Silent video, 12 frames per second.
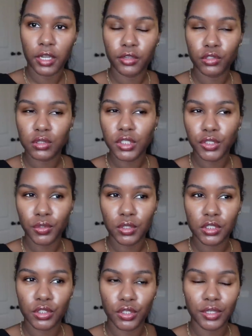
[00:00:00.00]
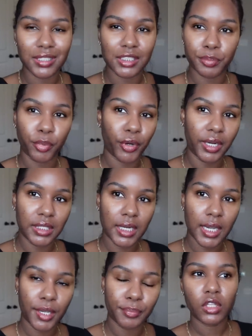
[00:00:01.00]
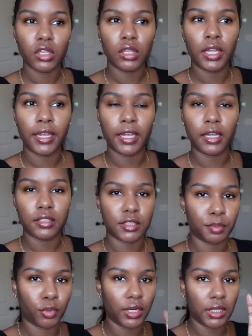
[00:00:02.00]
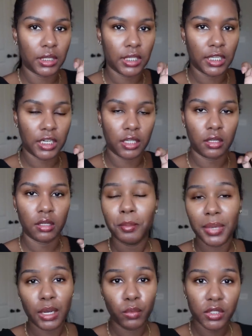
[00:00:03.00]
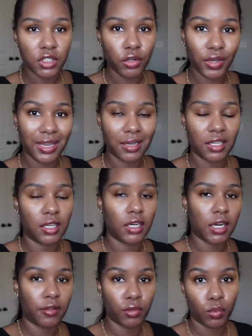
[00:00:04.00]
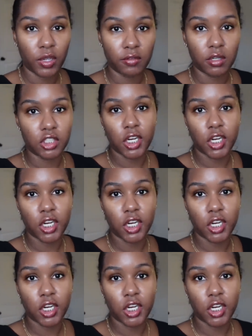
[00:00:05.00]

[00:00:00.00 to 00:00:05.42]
I usually do this during the springtime like spring cleaning but I want to go ahead and get it out of the way for